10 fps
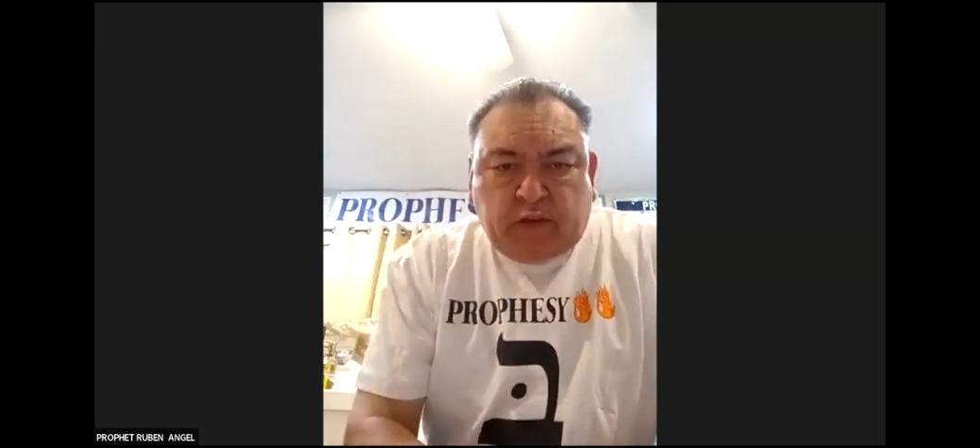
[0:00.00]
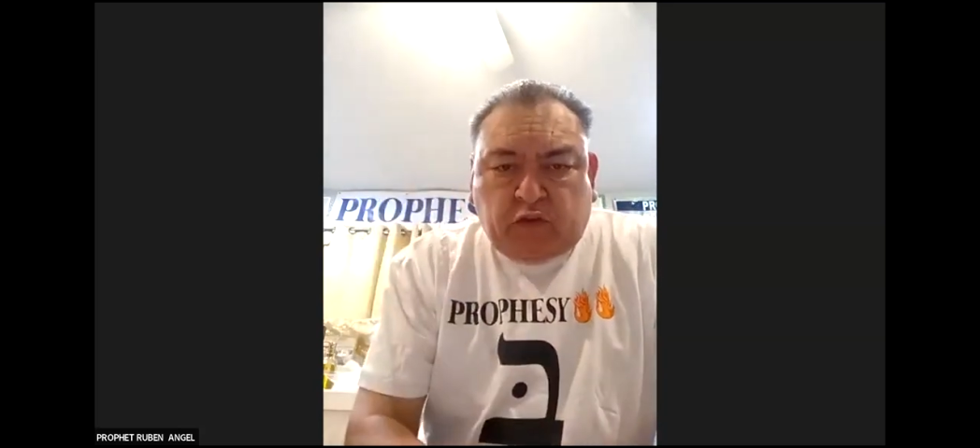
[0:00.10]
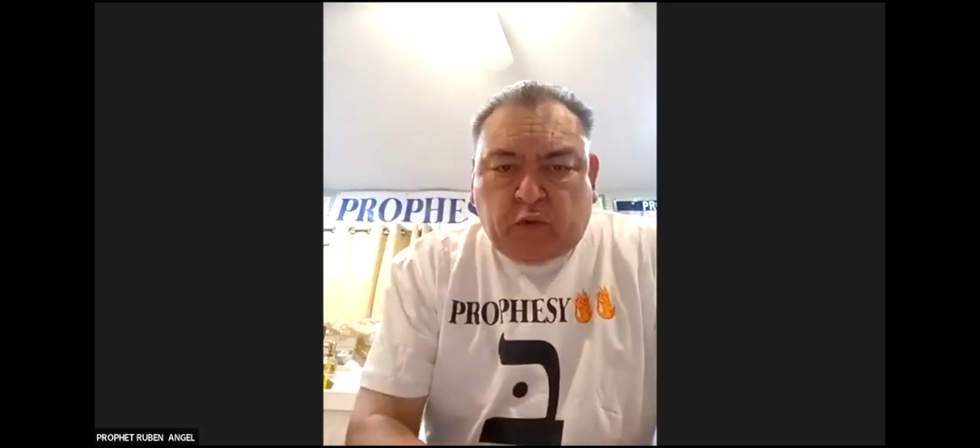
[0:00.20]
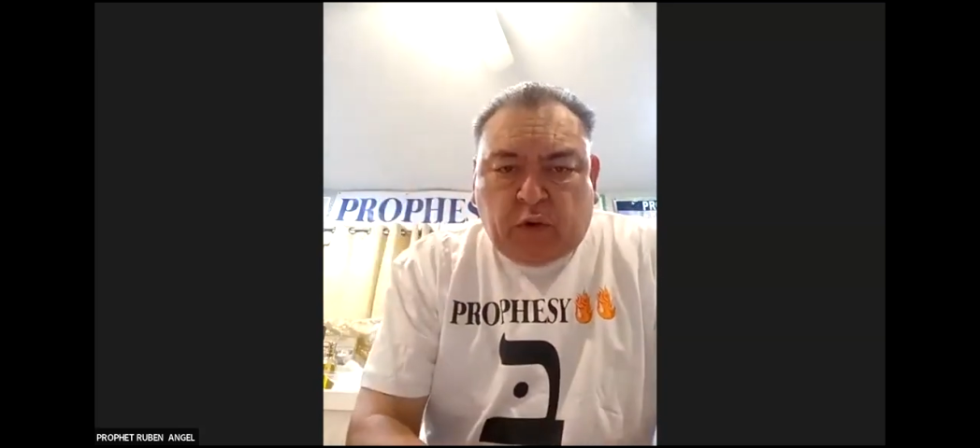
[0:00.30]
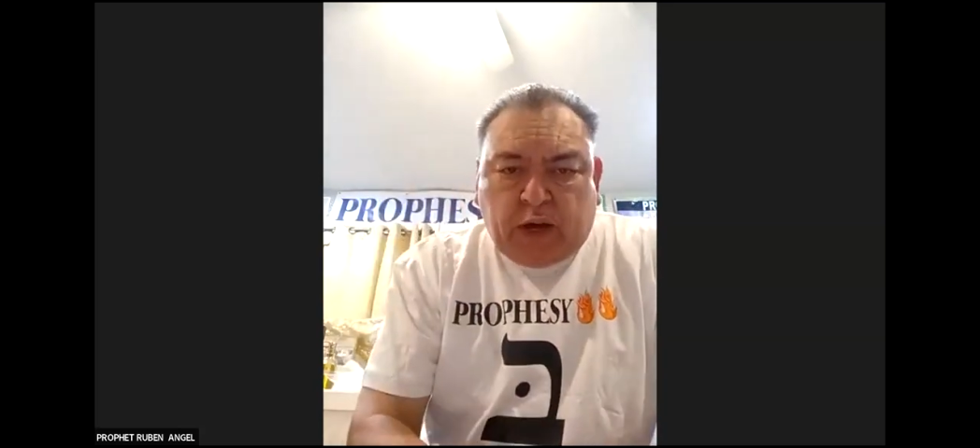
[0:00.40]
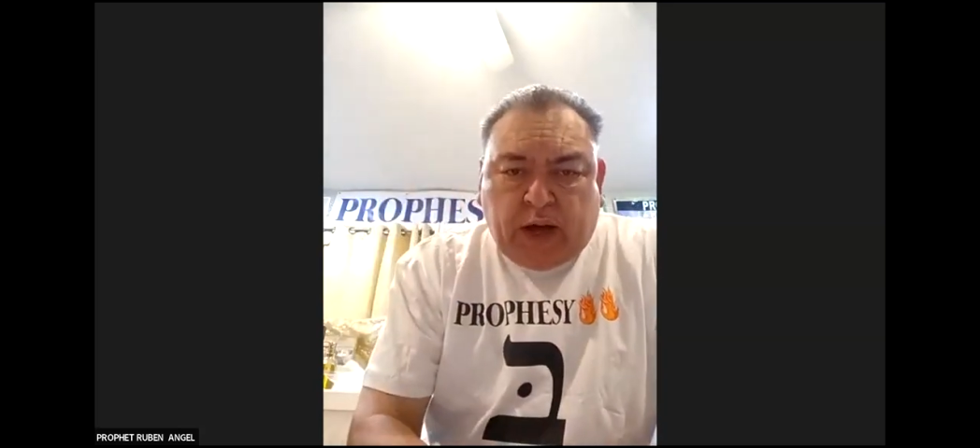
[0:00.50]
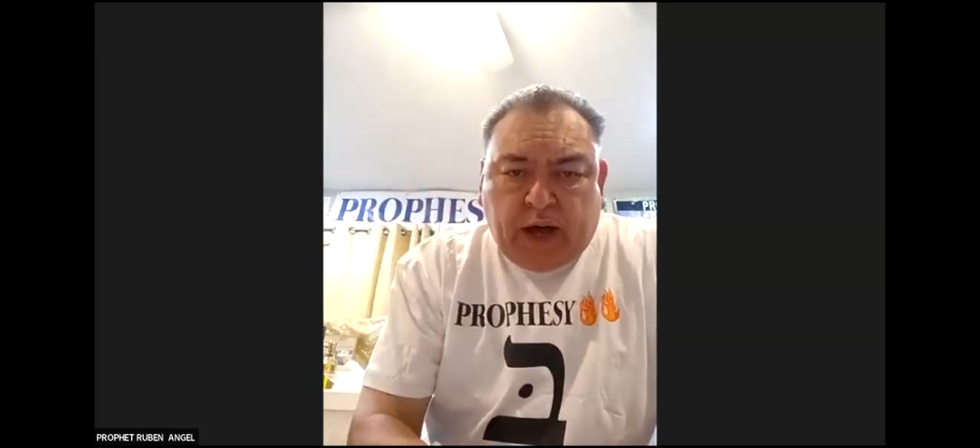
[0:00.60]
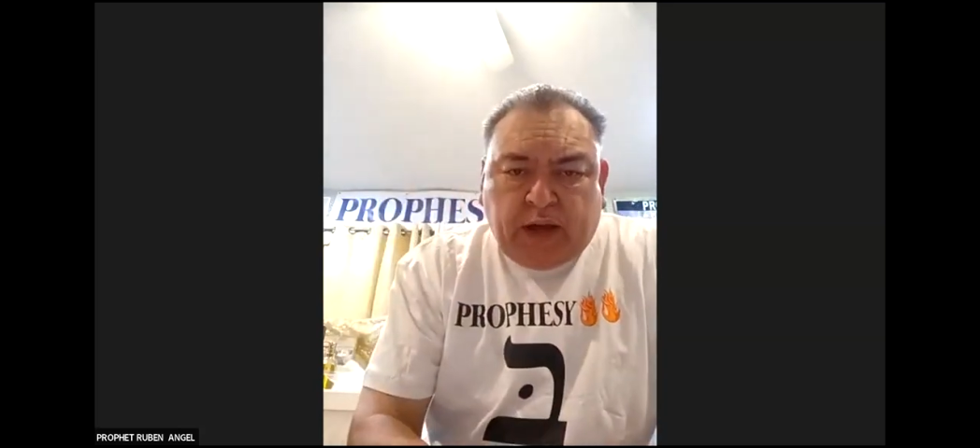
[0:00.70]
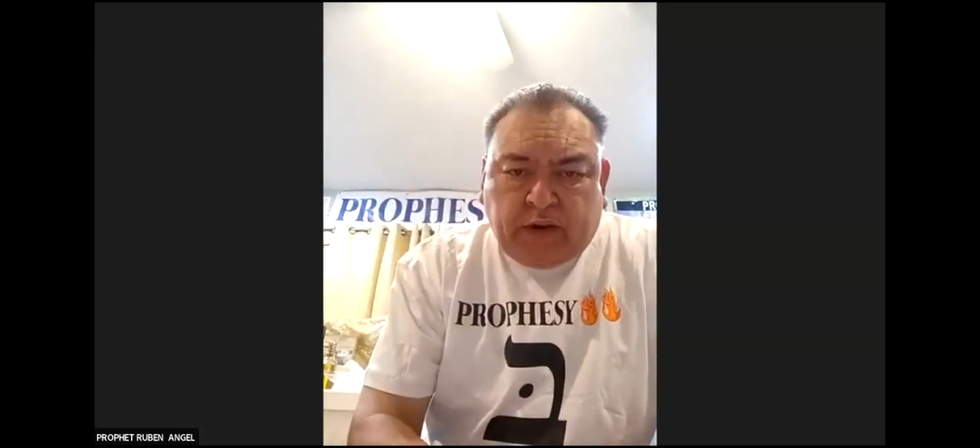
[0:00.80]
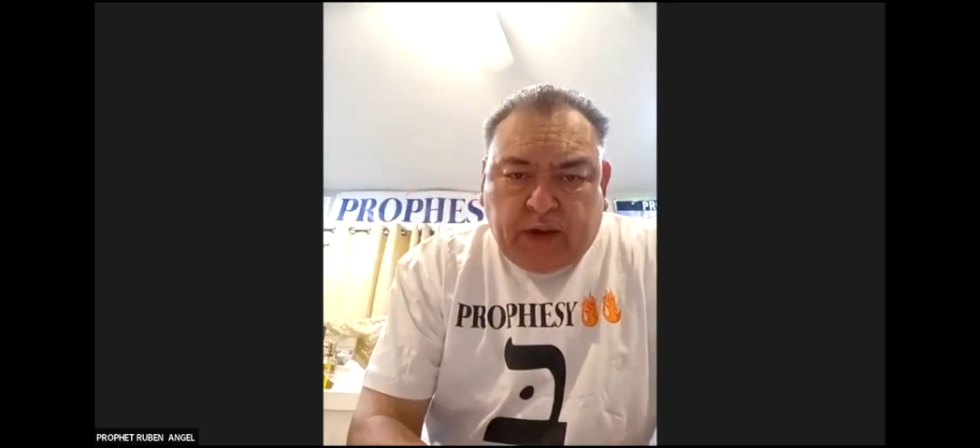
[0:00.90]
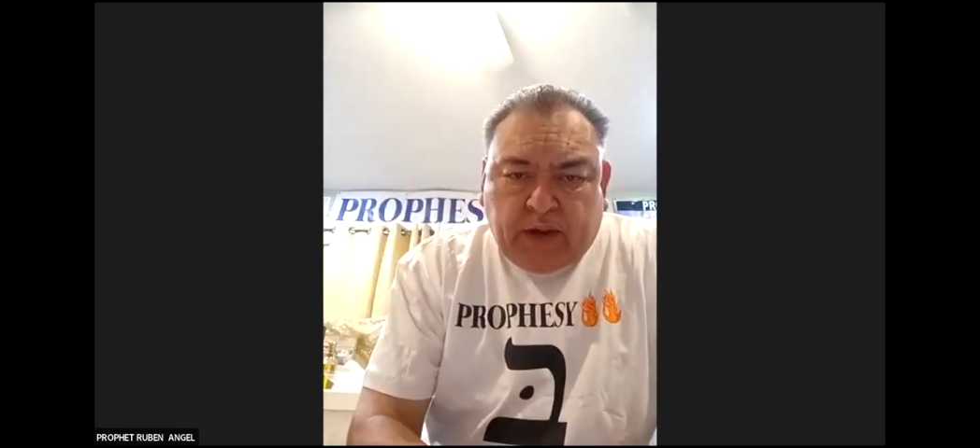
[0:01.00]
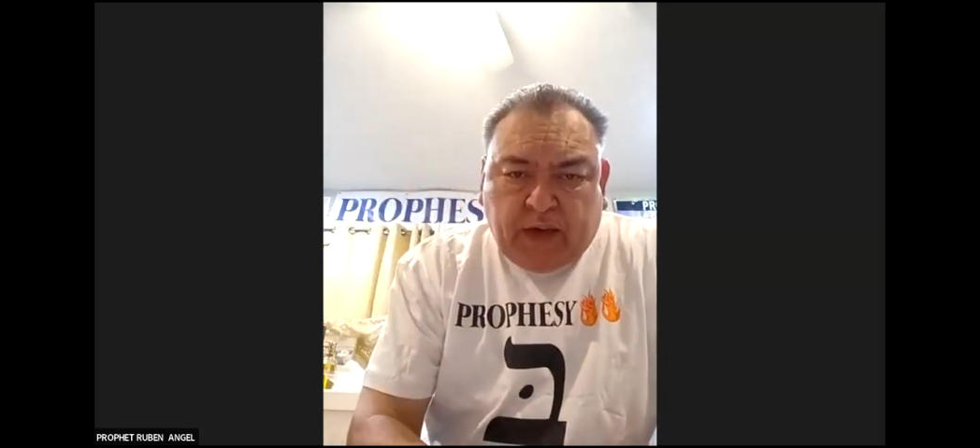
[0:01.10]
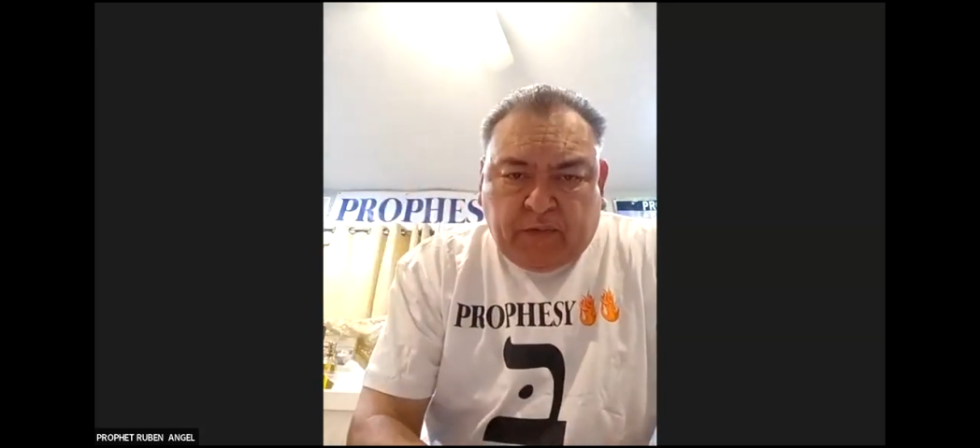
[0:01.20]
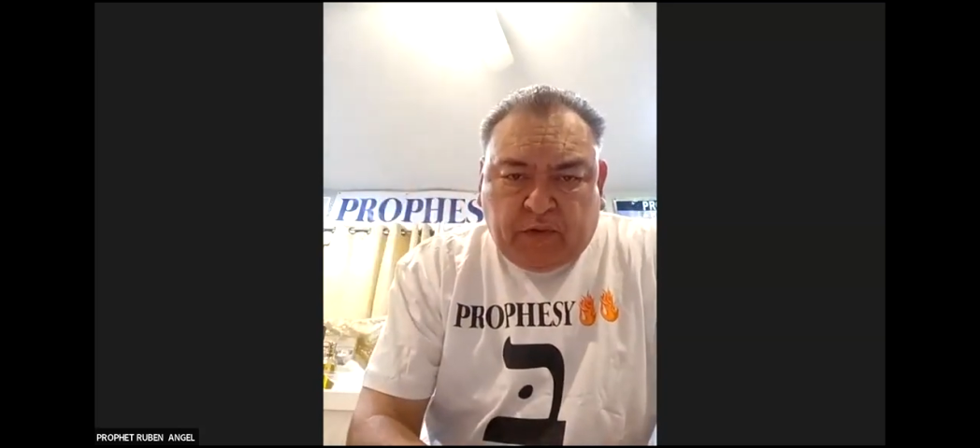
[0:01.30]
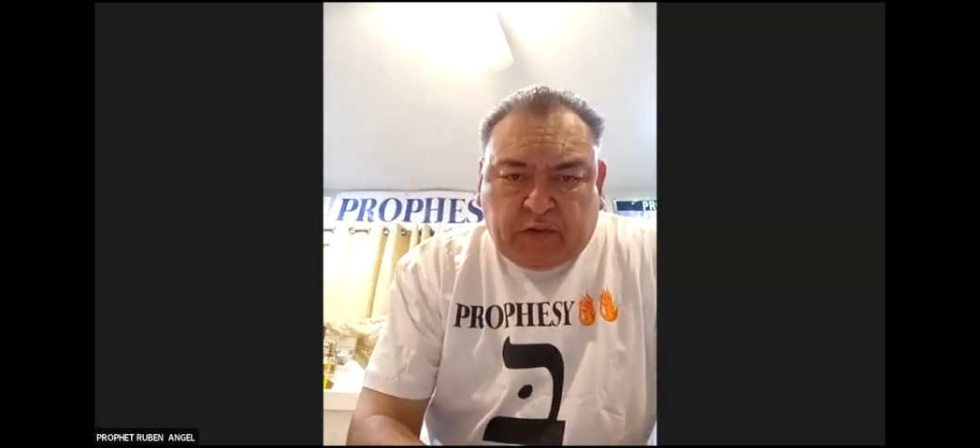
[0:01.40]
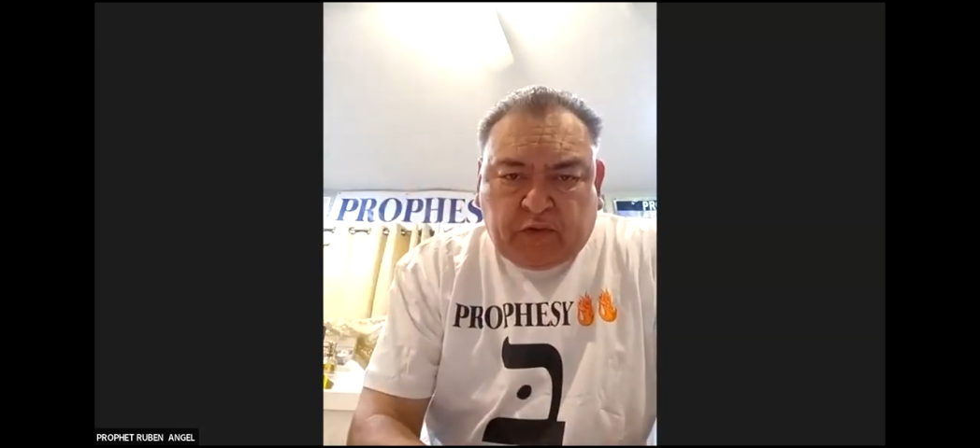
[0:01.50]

to a higher level,